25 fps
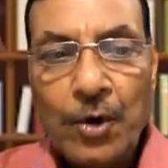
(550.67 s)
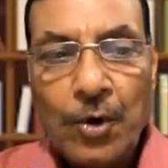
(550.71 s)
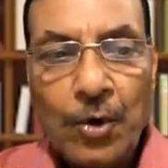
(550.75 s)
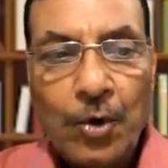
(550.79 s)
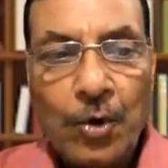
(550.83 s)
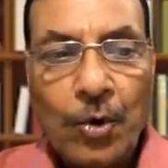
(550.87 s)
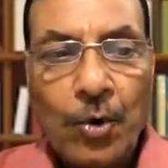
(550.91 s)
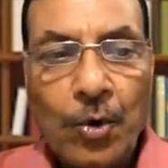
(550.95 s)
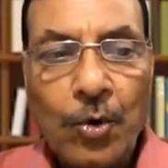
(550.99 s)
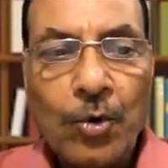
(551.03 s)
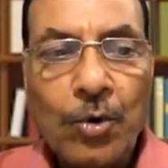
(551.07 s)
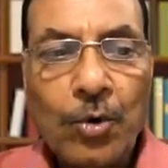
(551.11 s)

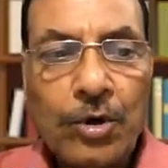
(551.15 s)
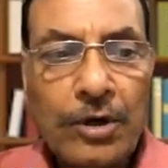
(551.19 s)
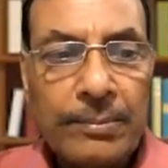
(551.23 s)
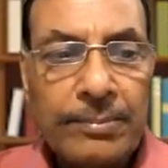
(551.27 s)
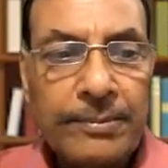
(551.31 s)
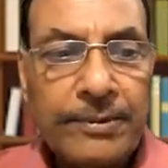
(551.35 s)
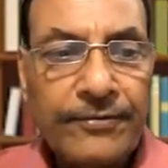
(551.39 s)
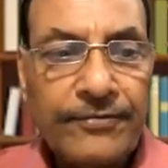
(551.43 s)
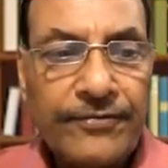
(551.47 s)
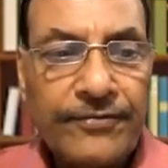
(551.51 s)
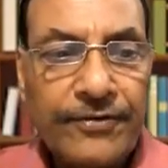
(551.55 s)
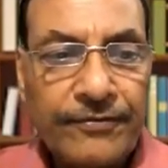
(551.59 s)
whole
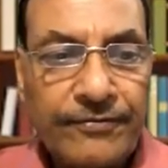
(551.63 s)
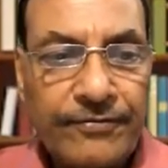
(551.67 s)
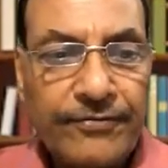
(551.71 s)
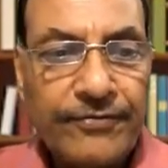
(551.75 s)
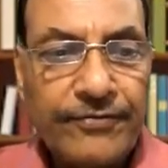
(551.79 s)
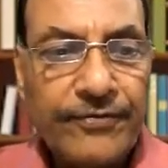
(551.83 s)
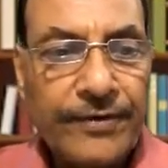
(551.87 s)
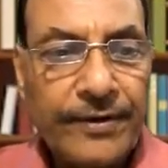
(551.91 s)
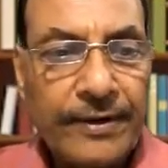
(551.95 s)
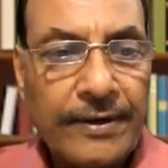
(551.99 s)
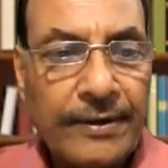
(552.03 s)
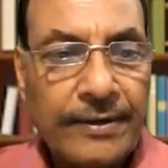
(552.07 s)
of the fifth
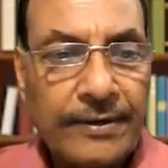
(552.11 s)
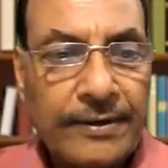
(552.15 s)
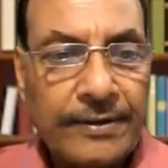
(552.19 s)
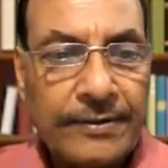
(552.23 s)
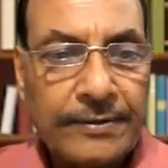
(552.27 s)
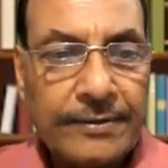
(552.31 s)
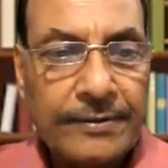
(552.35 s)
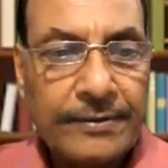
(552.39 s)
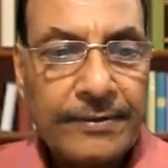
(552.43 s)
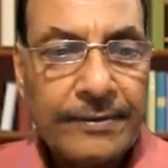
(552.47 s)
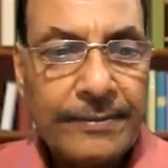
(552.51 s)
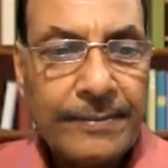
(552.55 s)
finger
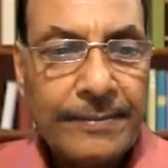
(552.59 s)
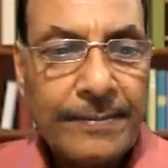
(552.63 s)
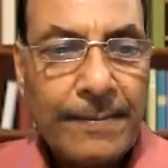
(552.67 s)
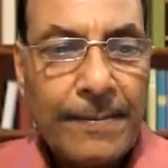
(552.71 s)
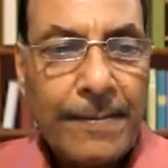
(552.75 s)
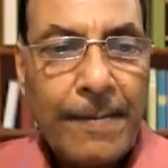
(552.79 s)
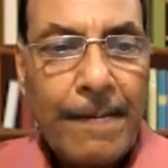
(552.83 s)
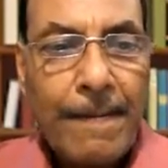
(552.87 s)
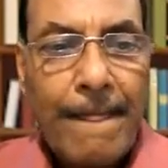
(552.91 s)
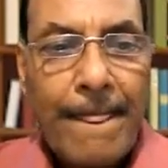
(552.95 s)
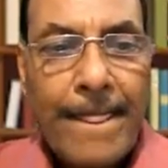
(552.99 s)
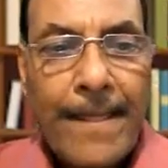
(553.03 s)

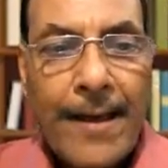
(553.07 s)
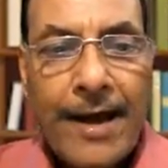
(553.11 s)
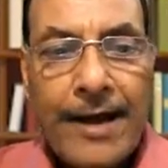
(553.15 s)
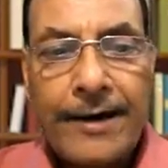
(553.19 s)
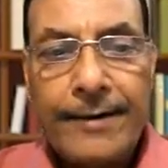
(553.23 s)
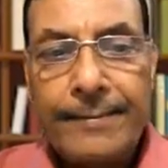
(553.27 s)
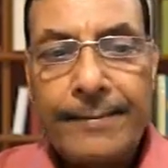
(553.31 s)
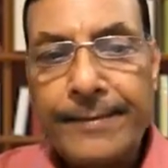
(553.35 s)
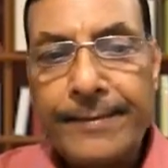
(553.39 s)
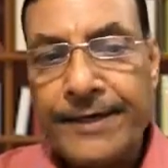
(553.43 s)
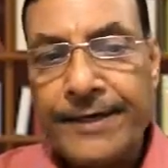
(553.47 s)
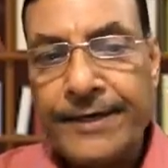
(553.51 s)

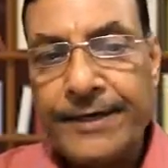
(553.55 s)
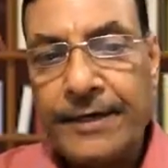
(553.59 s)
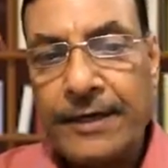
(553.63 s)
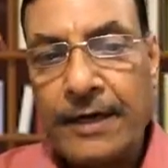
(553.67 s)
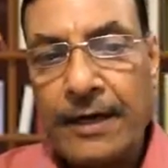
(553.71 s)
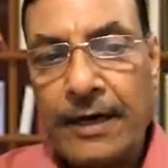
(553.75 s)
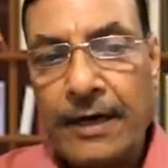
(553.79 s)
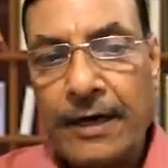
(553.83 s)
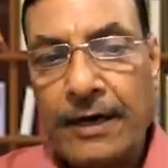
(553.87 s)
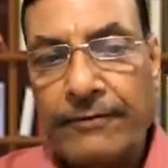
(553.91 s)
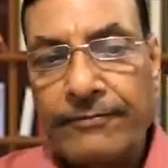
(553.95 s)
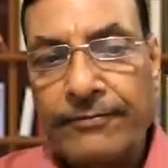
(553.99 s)
and medial
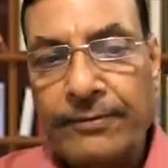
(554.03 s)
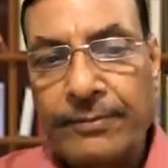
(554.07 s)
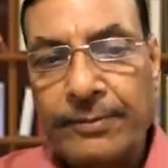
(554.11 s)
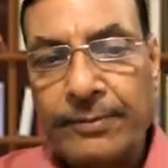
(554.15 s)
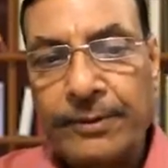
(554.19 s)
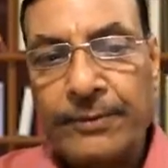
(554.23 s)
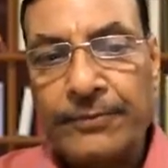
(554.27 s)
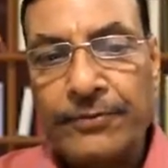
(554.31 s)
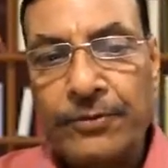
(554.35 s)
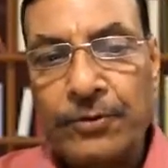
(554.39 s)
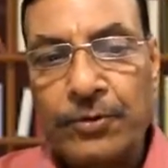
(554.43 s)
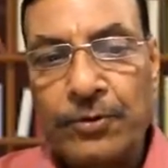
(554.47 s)
half of
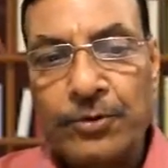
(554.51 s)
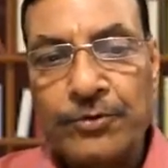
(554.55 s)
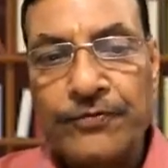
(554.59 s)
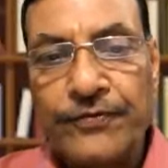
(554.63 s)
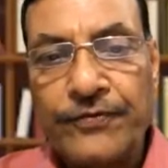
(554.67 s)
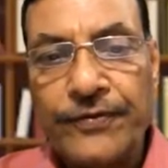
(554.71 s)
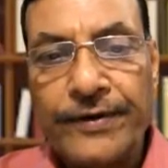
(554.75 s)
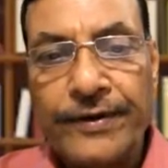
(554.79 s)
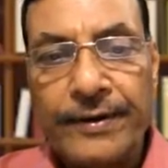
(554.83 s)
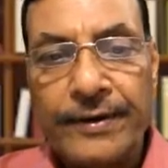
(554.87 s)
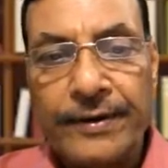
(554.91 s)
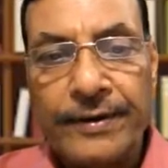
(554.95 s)
the fourth
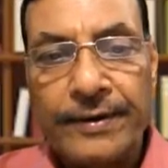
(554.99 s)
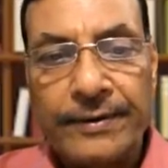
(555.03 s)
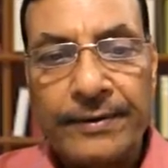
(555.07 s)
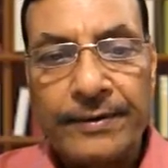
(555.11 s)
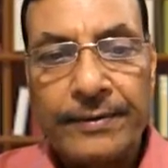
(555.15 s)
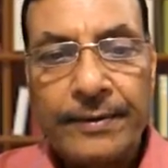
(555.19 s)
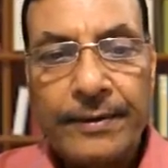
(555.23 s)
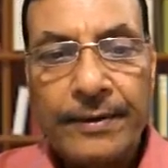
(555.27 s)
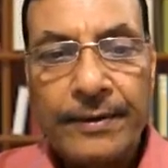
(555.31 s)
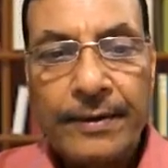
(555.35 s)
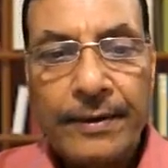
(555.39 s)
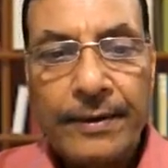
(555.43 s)
finger,
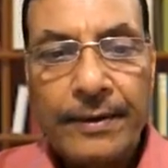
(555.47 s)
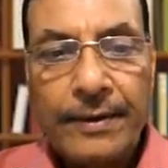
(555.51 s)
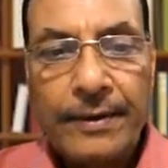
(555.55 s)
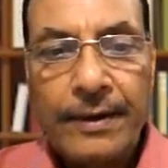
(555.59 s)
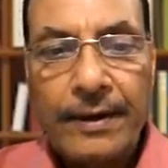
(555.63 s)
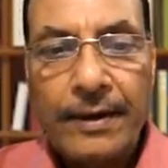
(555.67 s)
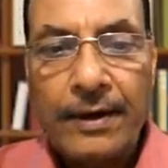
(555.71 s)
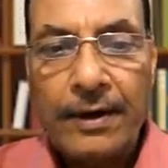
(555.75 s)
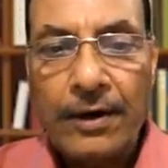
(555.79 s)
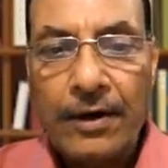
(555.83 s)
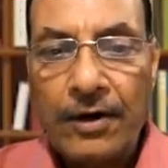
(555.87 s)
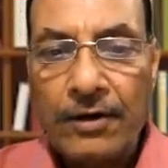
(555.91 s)

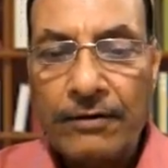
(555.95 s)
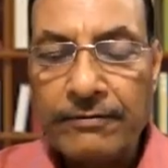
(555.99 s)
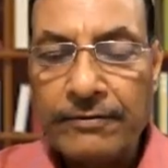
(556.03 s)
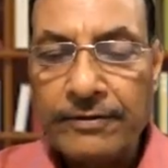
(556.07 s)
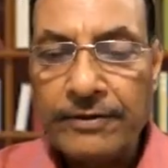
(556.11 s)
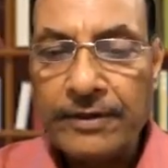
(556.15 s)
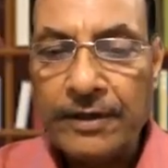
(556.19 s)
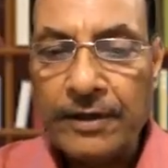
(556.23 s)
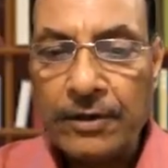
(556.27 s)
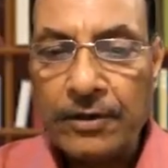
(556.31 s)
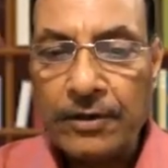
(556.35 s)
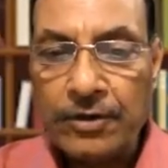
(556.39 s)
along
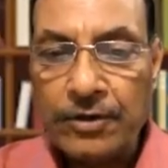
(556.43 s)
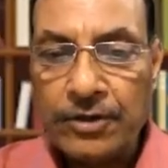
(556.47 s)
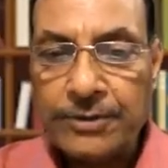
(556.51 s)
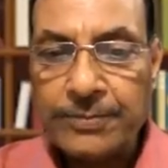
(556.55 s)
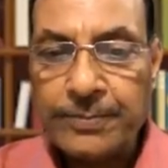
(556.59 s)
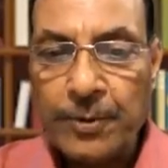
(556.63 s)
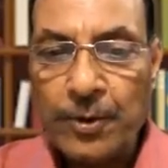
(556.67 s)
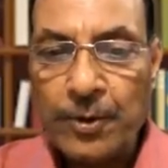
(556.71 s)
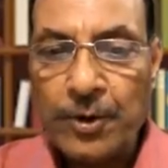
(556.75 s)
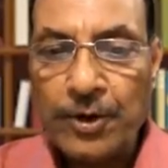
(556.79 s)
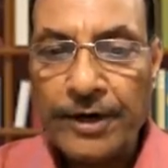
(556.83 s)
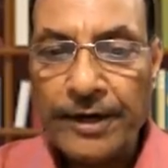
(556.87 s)
with the
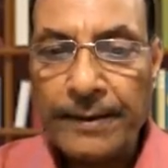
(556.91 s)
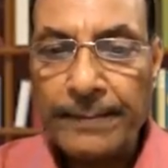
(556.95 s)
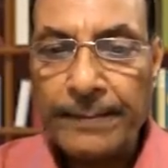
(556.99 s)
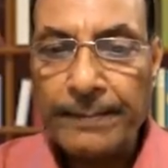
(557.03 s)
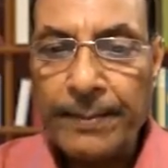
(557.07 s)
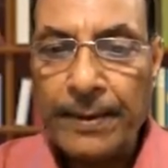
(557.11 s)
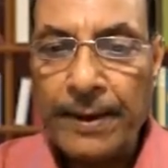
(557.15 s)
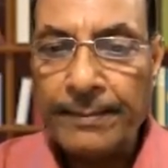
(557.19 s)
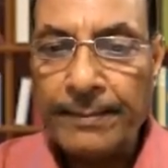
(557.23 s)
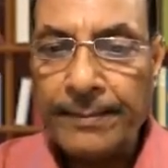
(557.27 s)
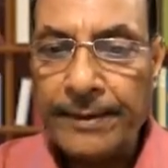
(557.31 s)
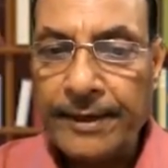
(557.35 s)
corresponding
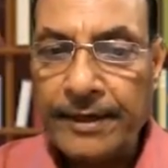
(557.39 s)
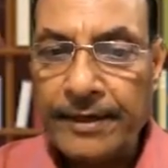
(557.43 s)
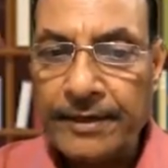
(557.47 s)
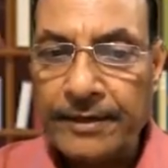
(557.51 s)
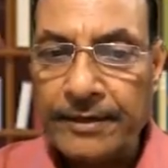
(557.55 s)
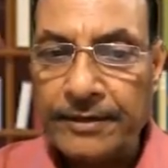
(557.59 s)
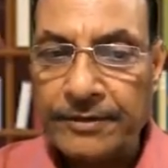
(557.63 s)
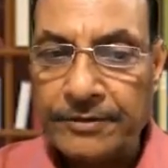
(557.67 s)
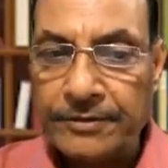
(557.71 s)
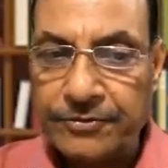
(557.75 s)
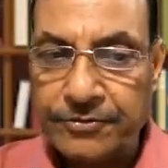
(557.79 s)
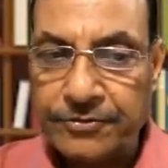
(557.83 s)
palm
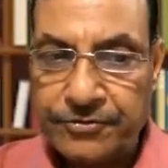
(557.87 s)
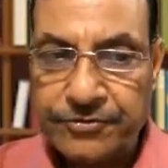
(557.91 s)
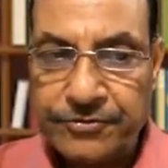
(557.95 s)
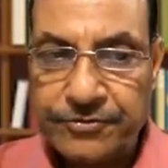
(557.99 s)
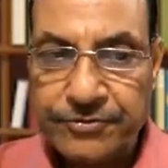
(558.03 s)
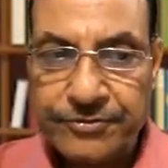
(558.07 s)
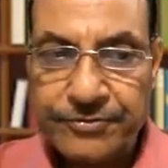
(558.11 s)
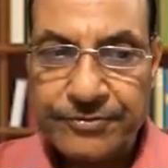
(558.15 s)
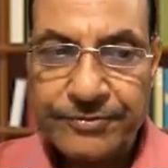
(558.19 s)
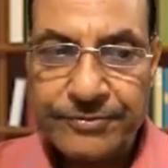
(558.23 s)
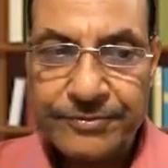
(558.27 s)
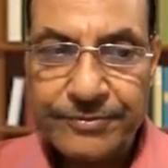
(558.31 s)

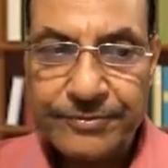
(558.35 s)
areas.